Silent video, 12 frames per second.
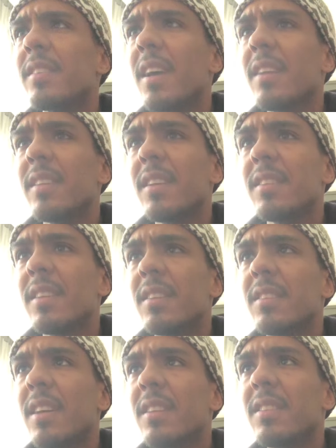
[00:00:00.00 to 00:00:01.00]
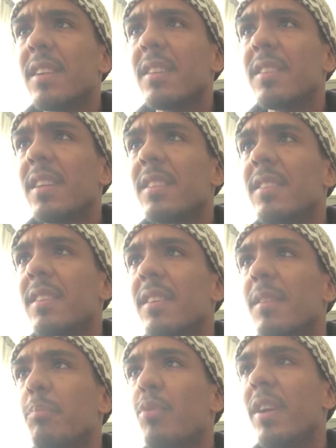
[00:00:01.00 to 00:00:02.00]
that, that that that
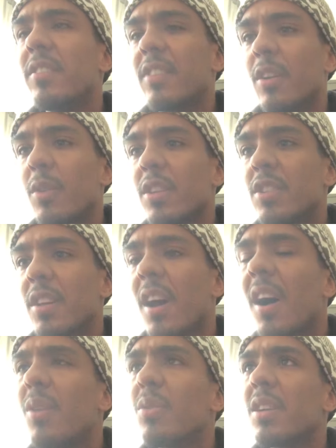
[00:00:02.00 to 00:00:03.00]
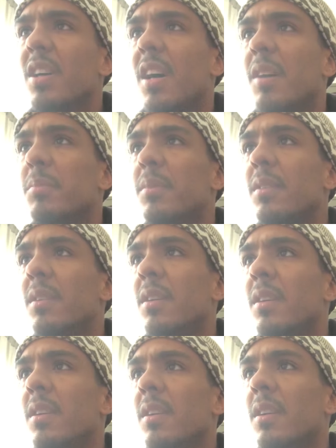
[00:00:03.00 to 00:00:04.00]
that brings the question: How come,
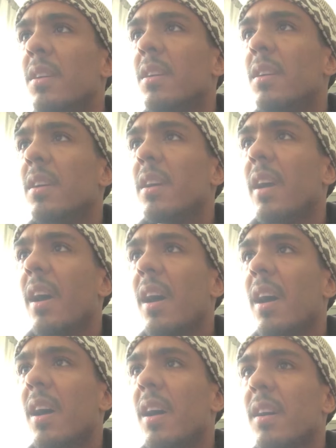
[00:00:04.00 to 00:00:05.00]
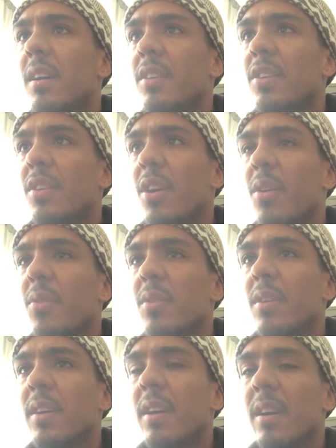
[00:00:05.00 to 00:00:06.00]
uh, you
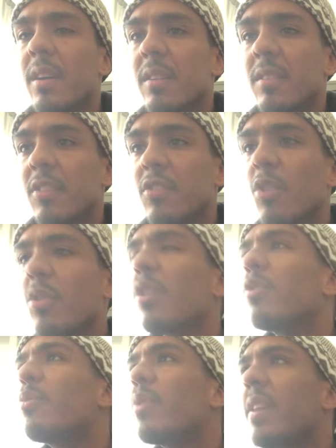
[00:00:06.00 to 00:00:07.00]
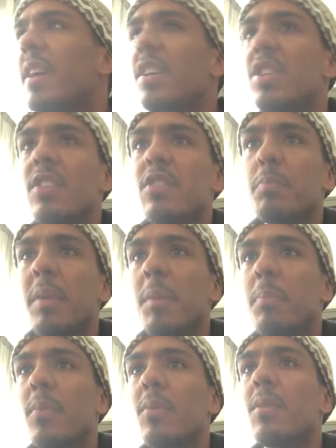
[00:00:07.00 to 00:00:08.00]
know, the so-called religious
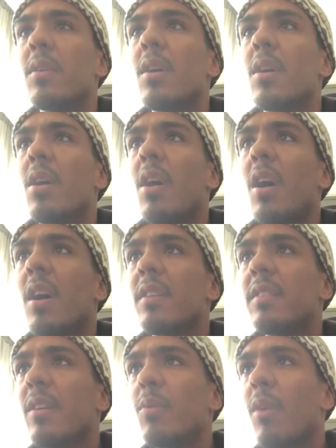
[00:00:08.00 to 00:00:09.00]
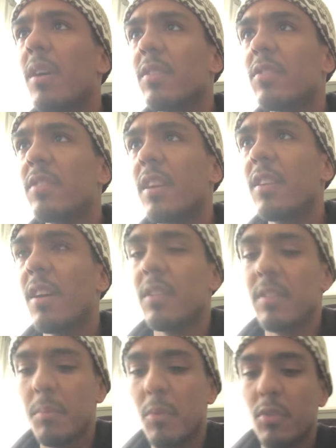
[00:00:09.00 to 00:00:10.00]
people are the ones that are
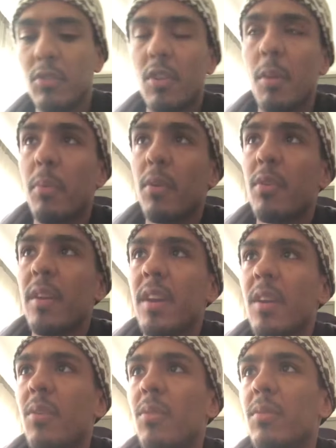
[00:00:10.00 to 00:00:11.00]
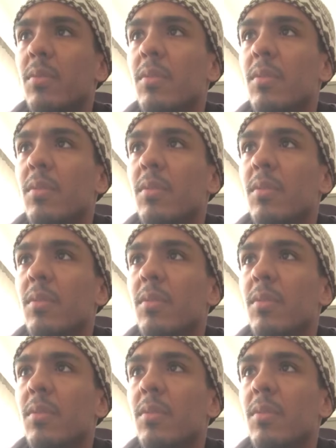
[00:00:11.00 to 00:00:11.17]
the most hypocritical?